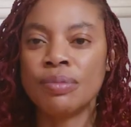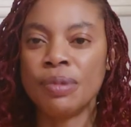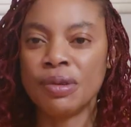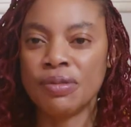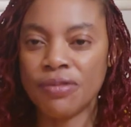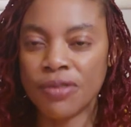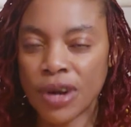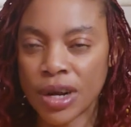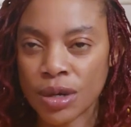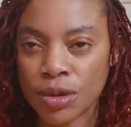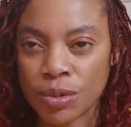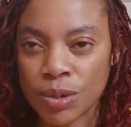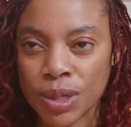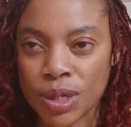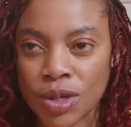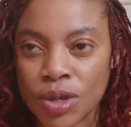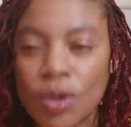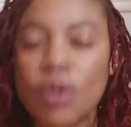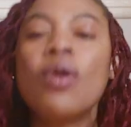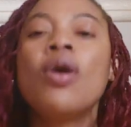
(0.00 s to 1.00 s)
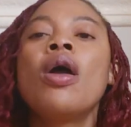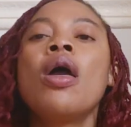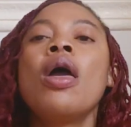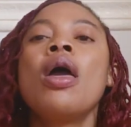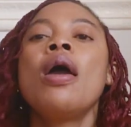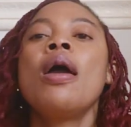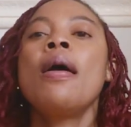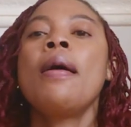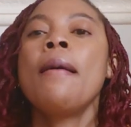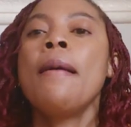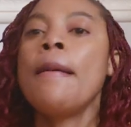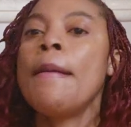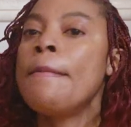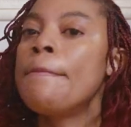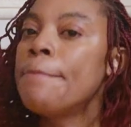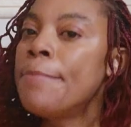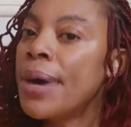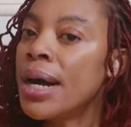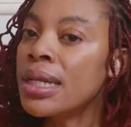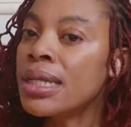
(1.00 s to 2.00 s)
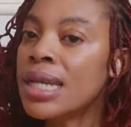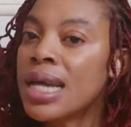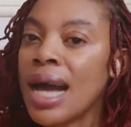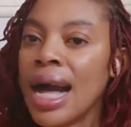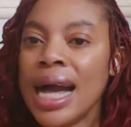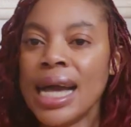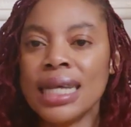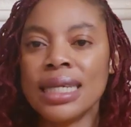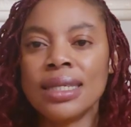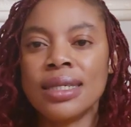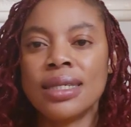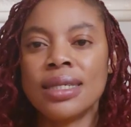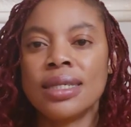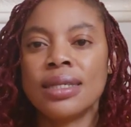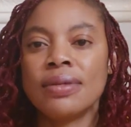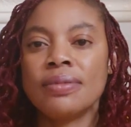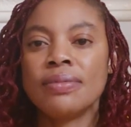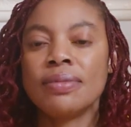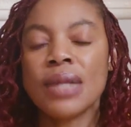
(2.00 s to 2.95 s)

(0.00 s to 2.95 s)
be frank with you. But guys,